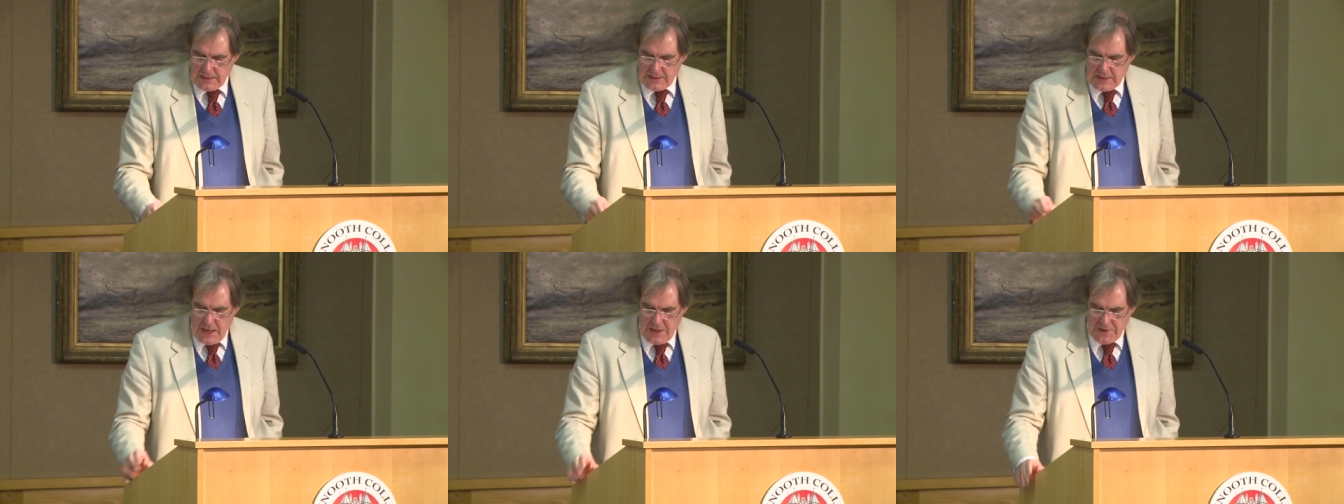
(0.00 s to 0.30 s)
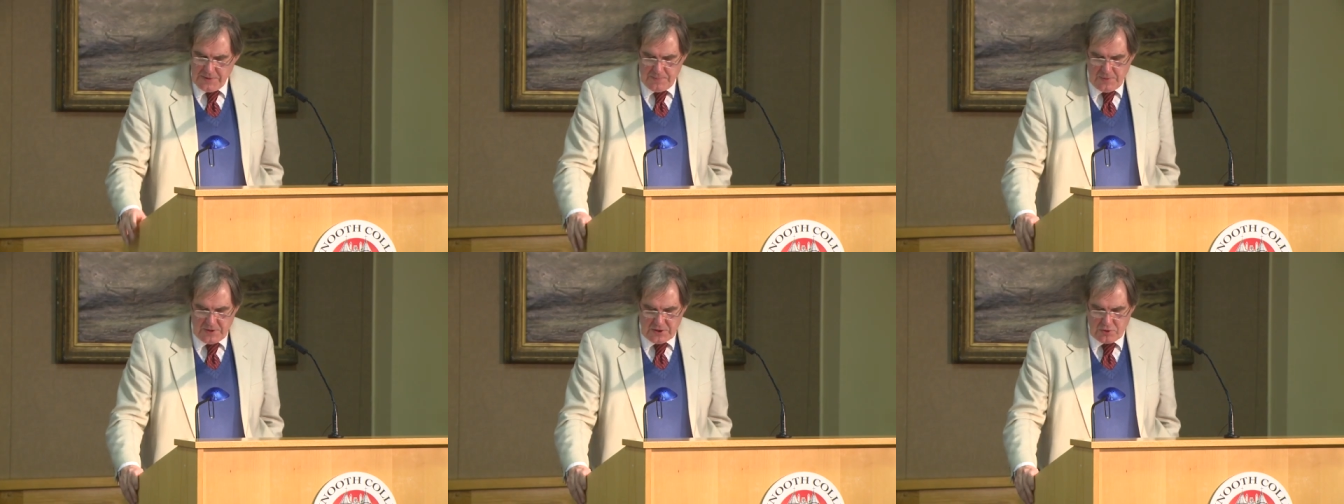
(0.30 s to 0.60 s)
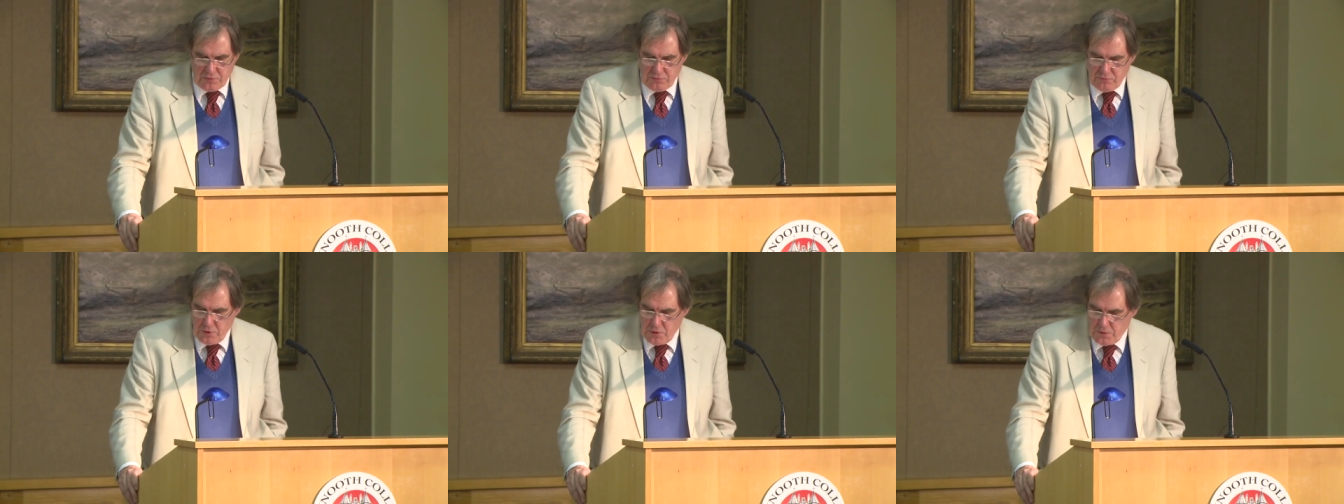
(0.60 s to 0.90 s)

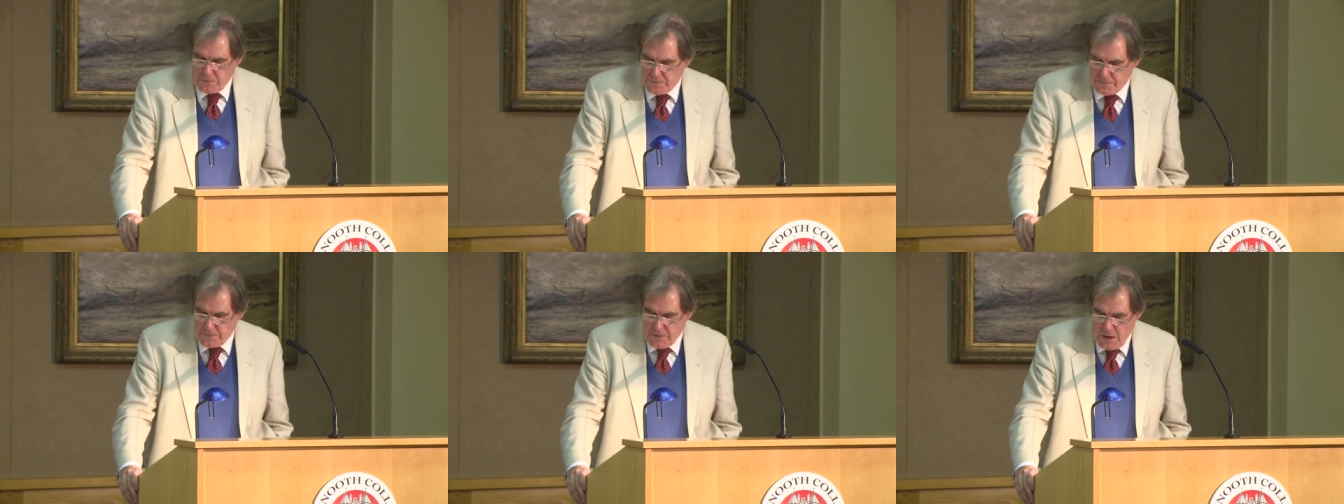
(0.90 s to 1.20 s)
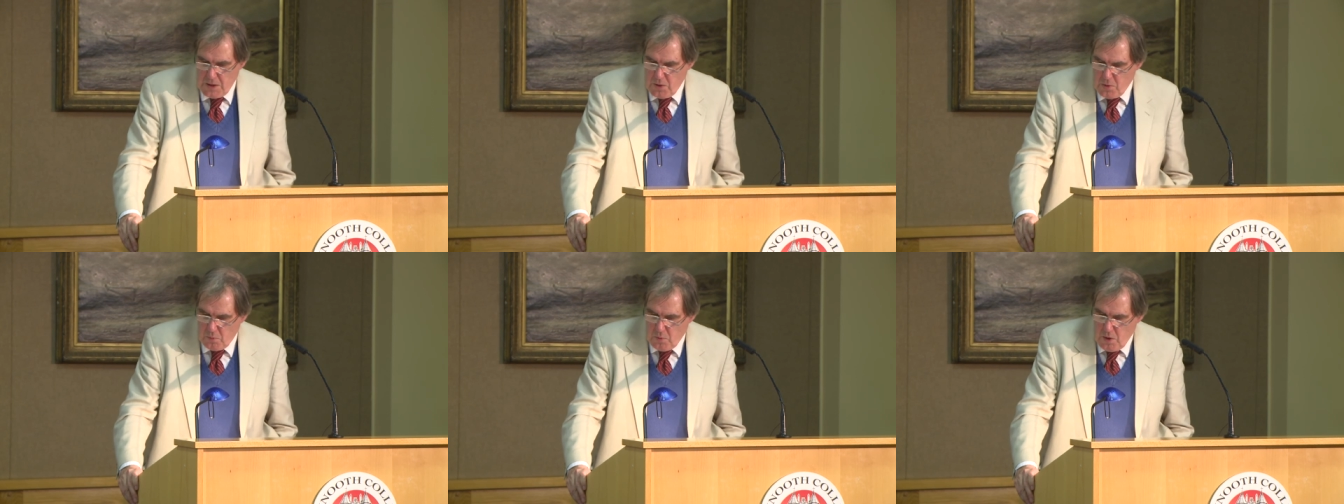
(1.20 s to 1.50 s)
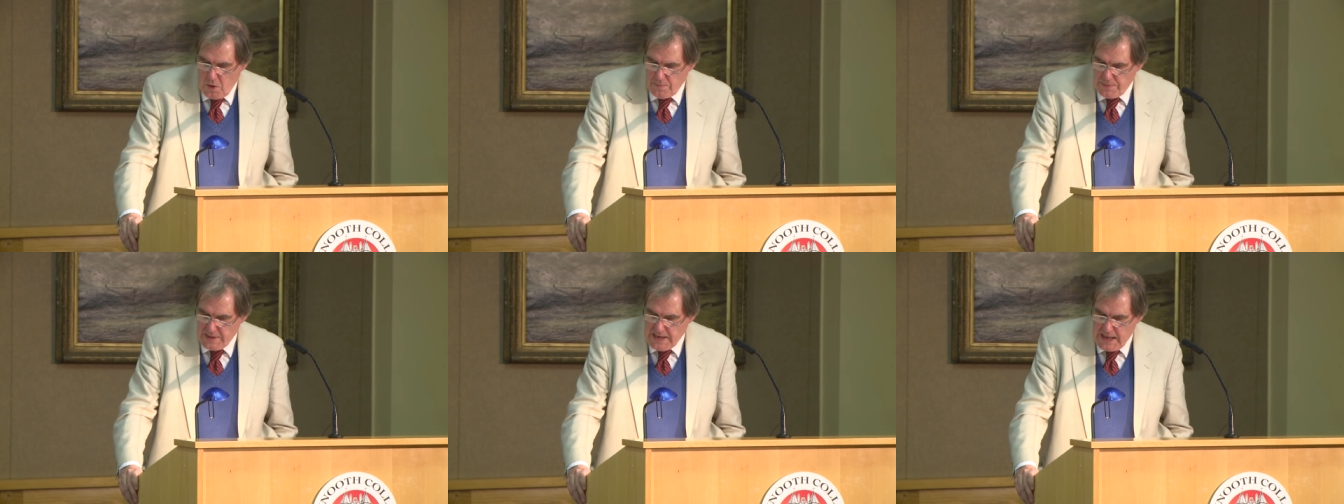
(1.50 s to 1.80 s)
Cuthbert's roof
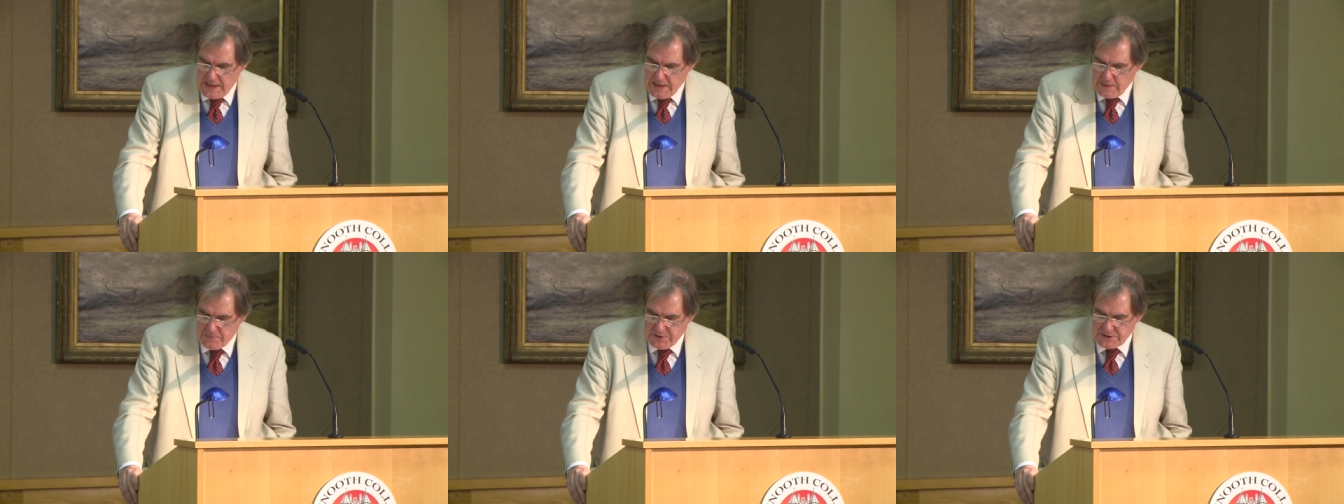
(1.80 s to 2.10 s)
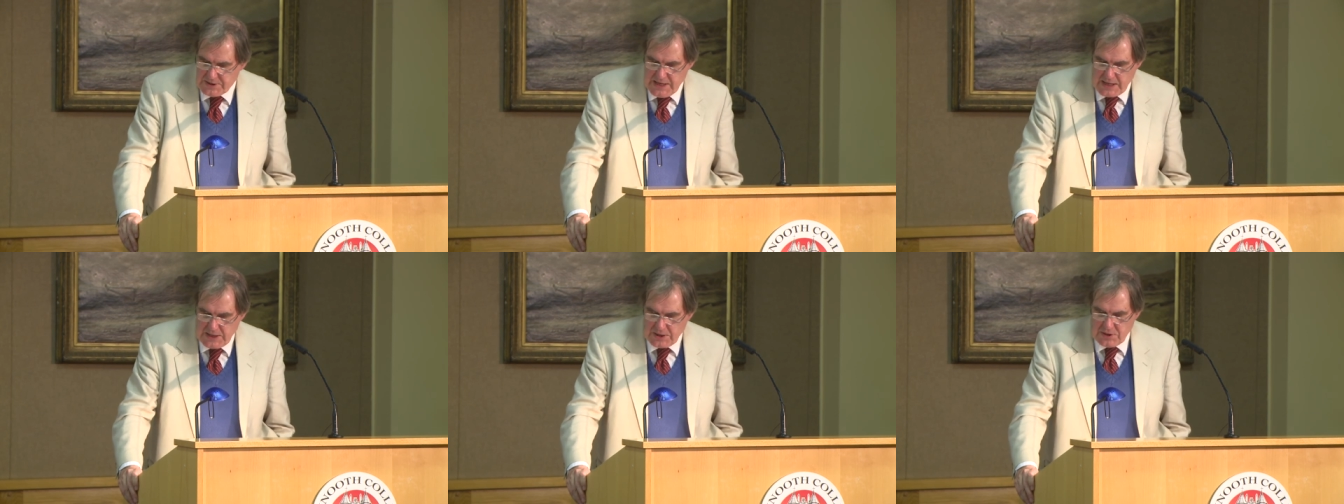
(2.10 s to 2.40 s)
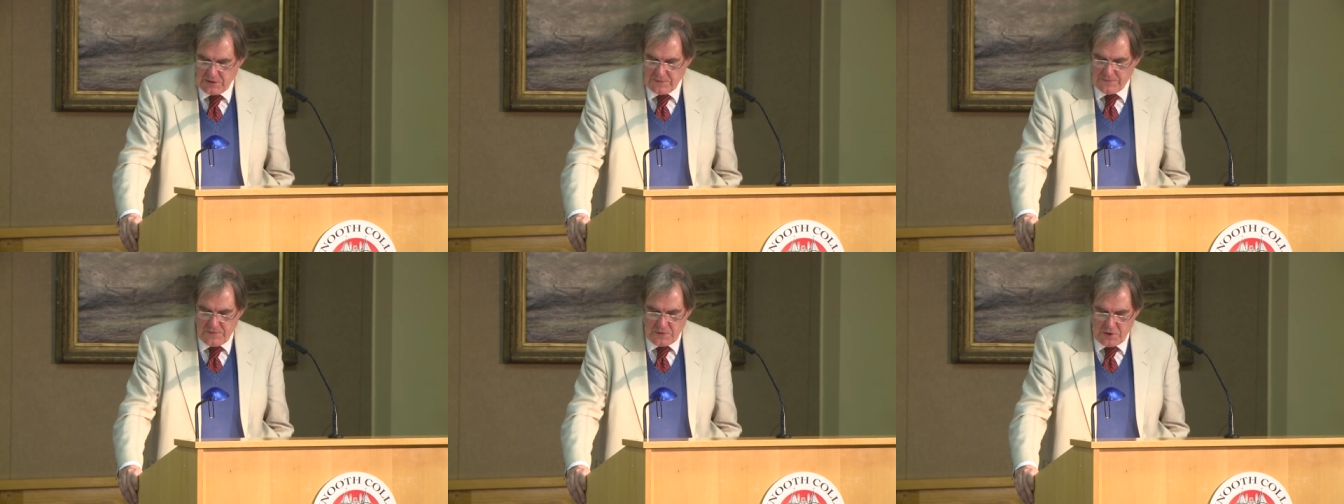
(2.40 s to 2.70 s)
won't be any
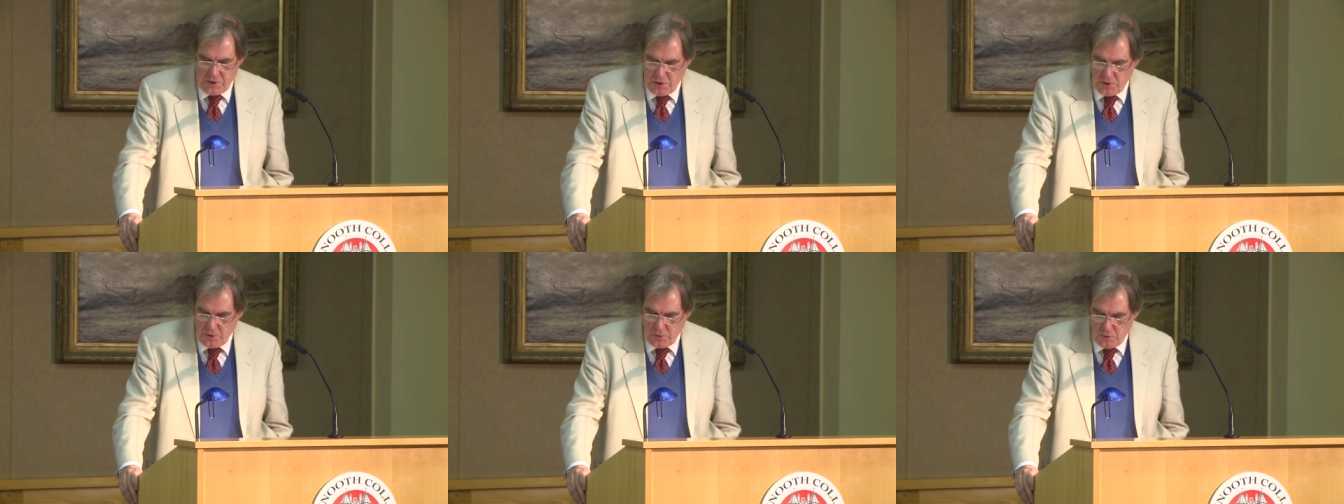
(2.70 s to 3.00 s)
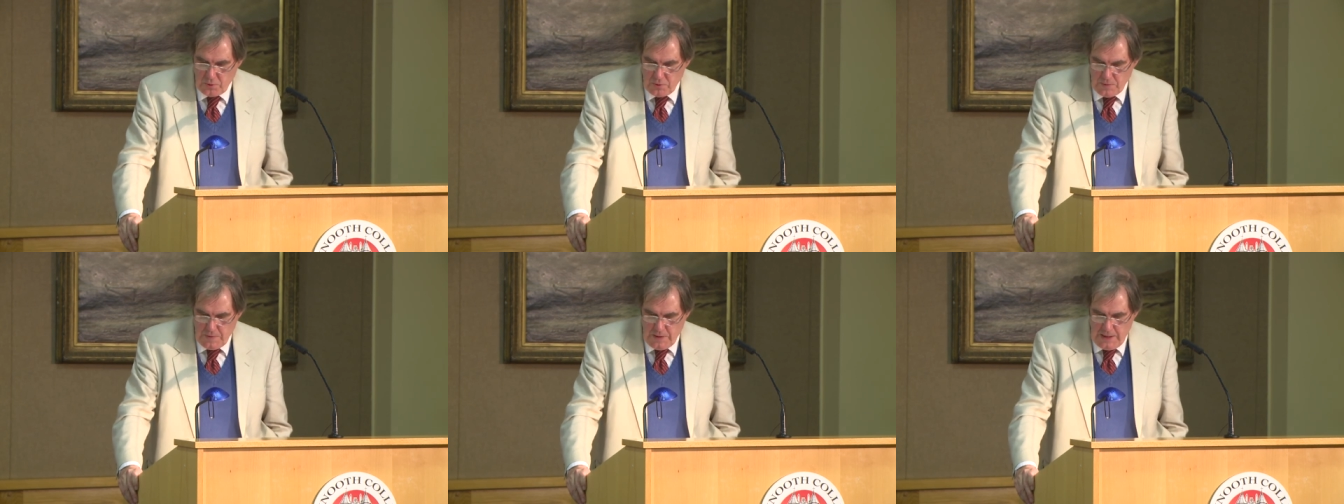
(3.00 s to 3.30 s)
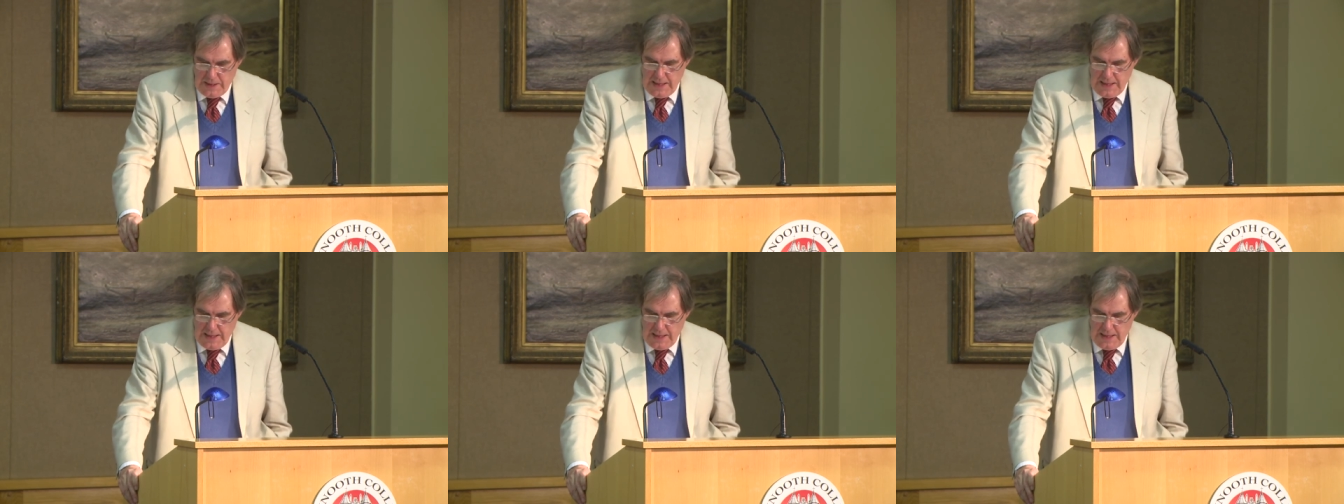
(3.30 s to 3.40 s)
protection for you,